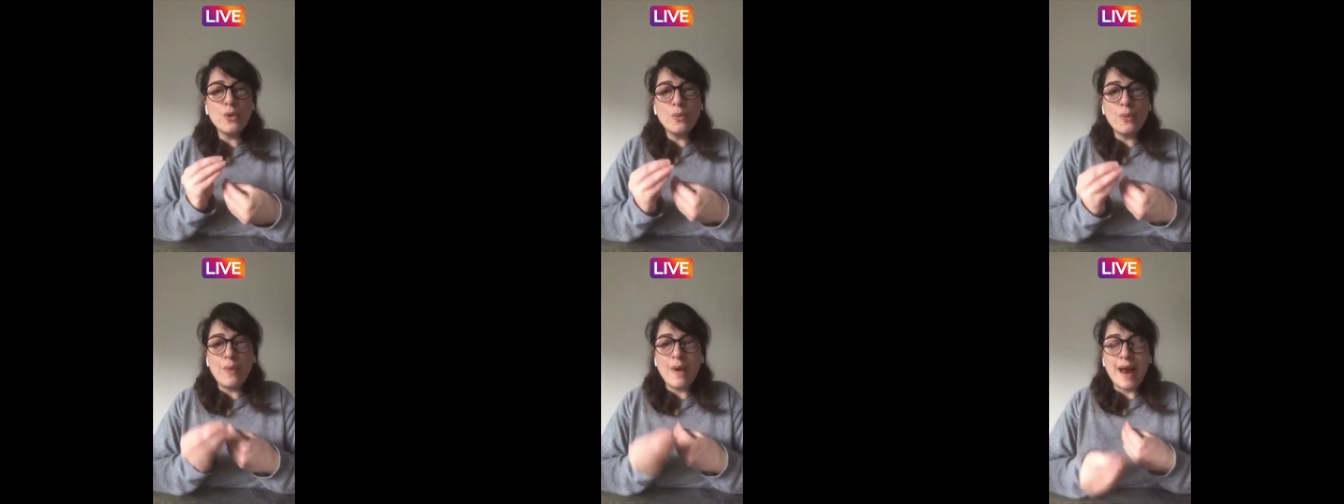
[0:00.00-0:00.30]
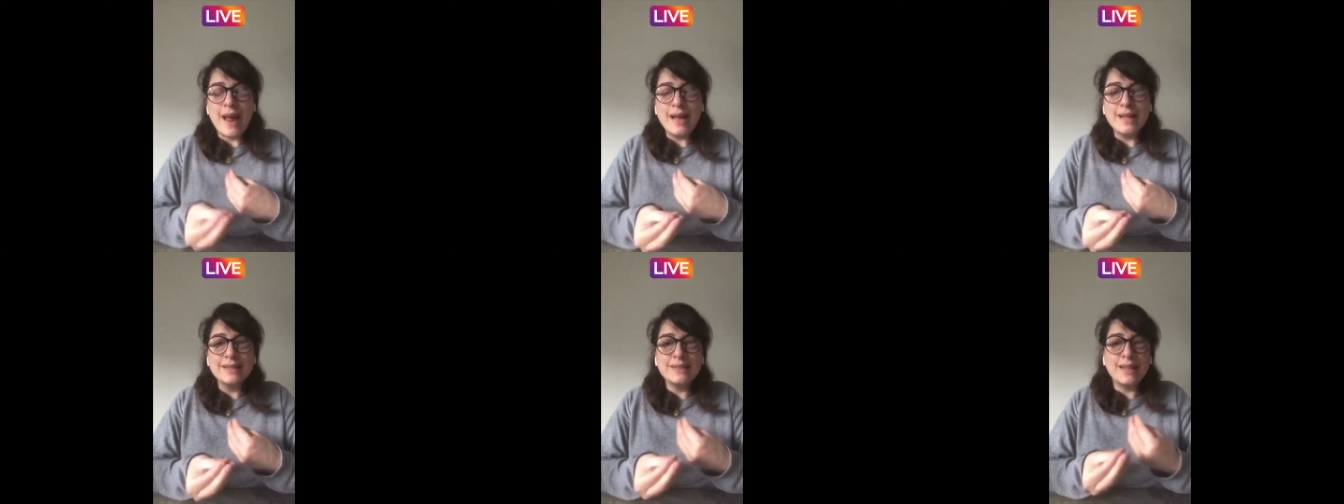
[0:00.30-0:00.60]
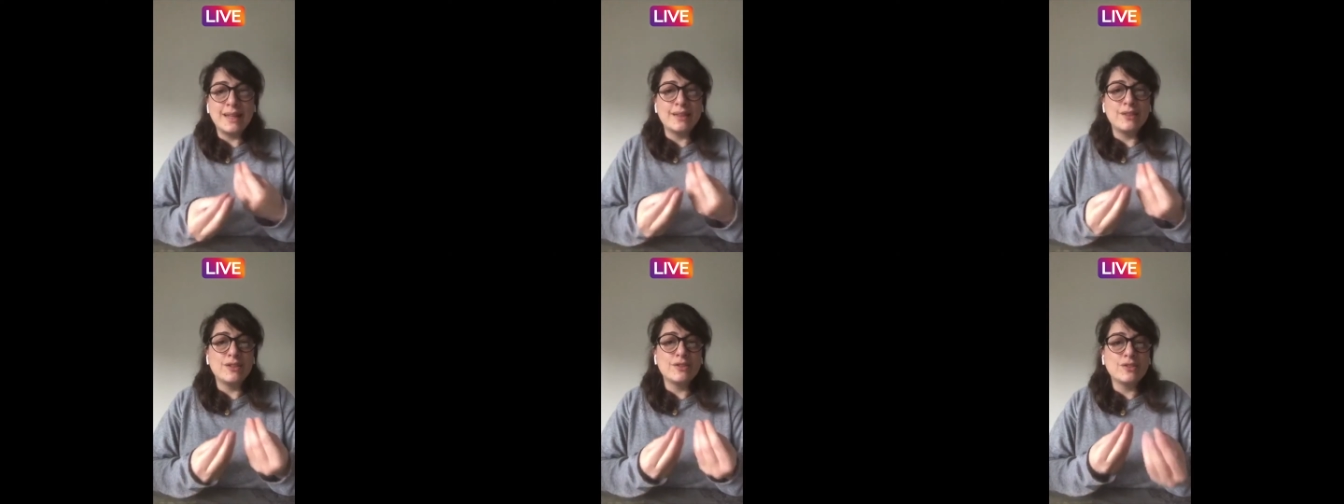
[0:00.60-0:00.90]
brand
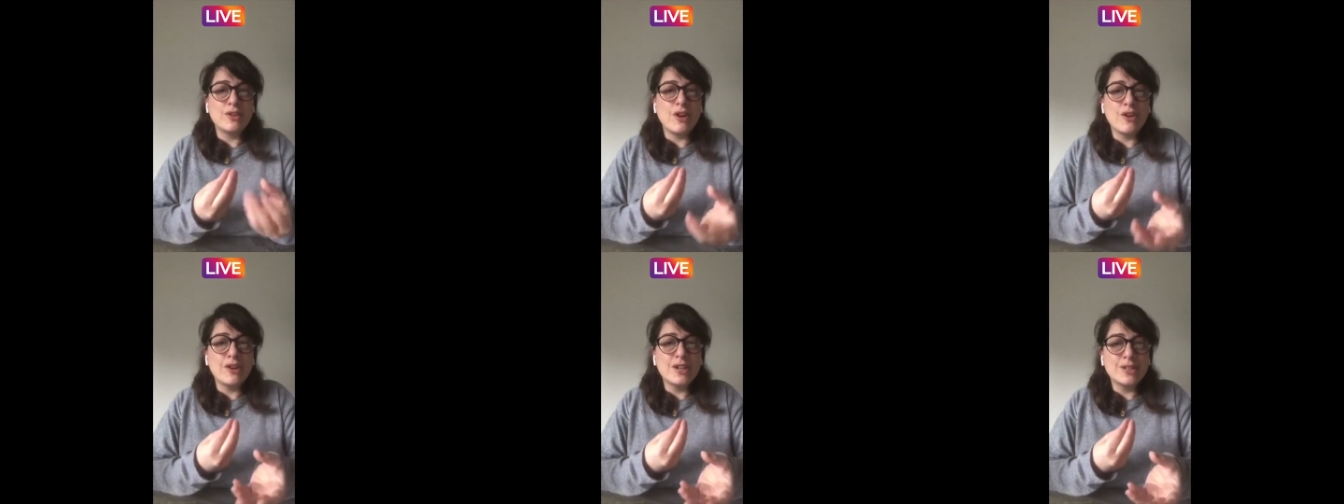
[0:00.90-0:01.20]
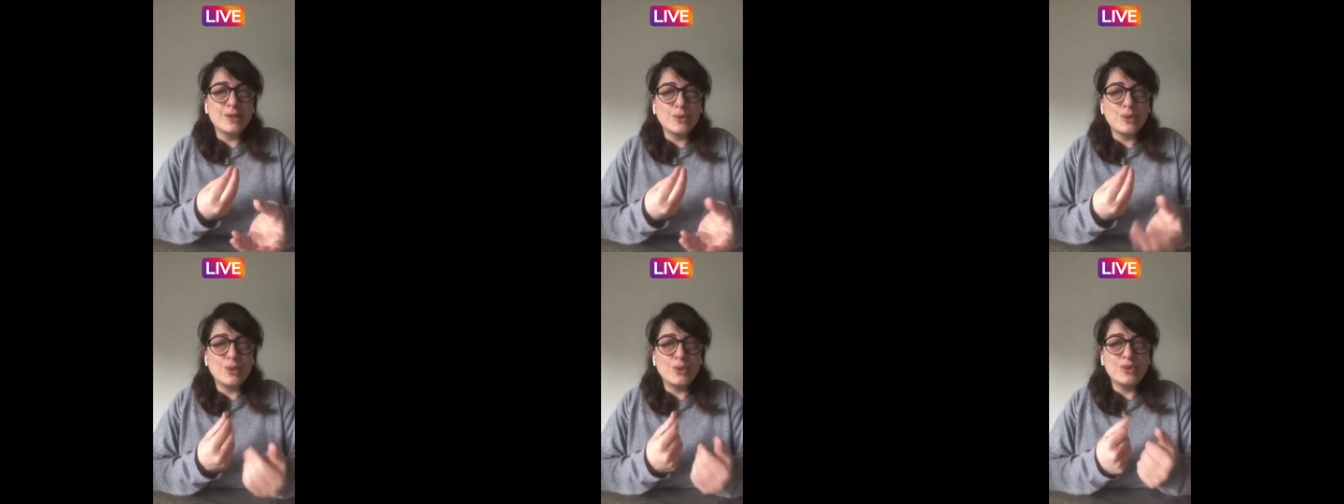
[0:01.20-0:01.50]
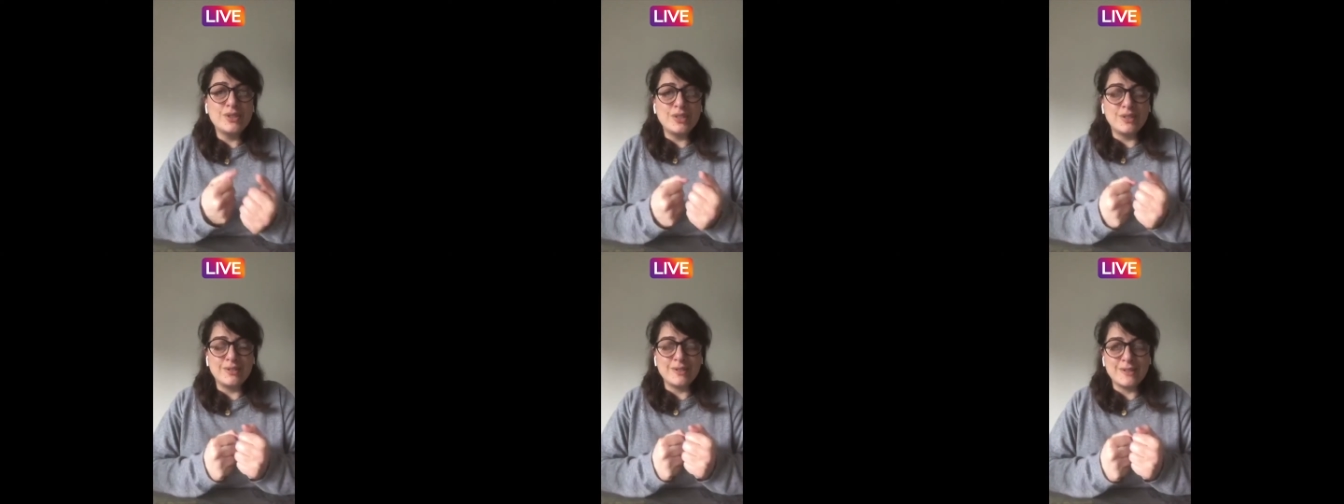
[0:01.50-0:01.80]
and the target
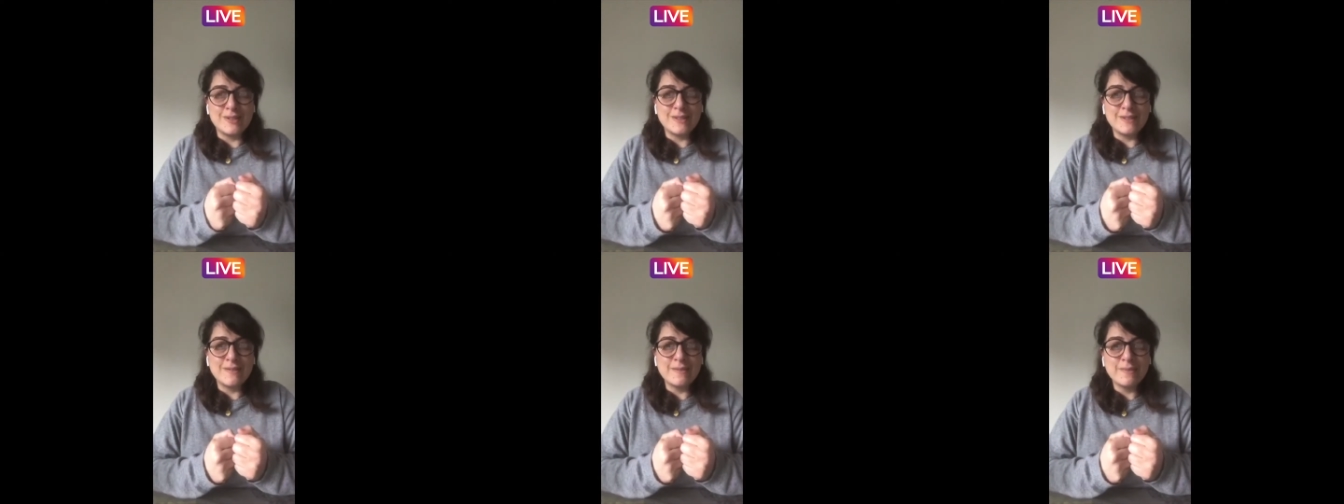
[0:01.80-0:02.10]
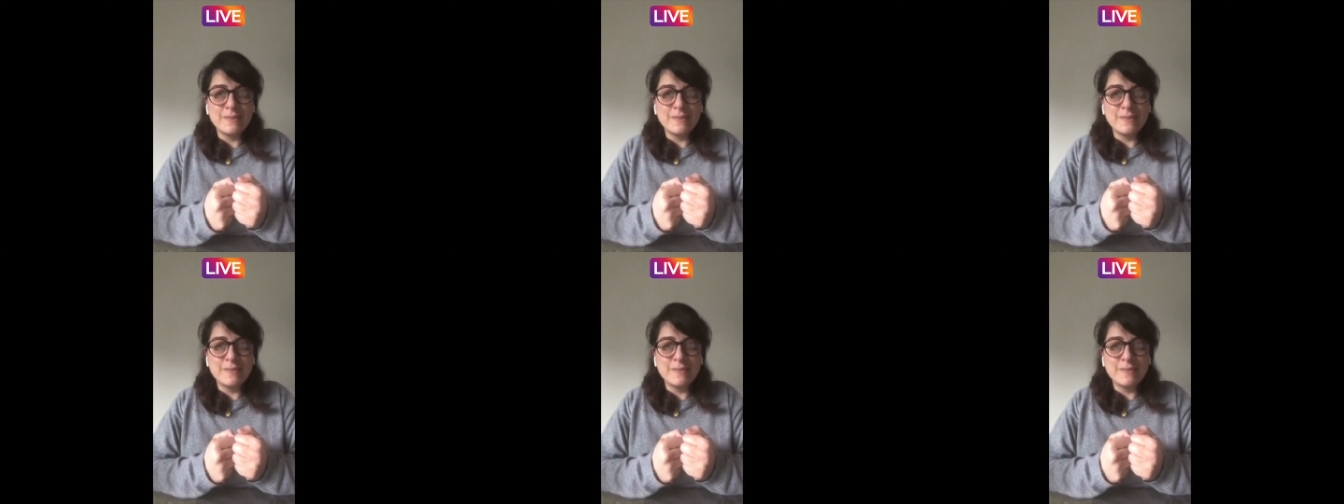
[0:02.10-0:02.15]
audience.